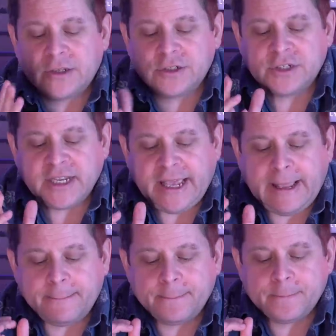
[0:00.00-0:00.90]
So
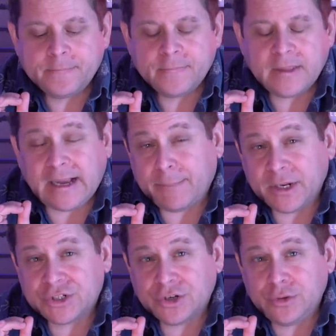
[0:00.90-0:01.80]
today, I'm going
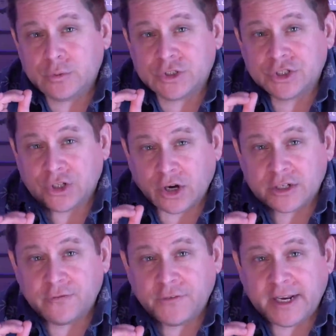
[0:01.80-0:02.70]
to show you start
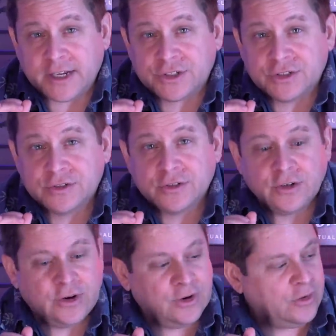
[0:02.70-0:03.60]
to finish,
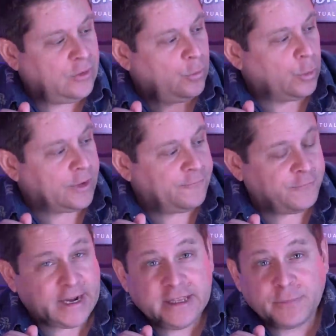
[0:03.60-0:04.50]
where to
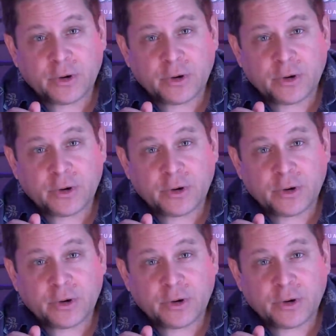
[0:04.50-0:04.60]
find the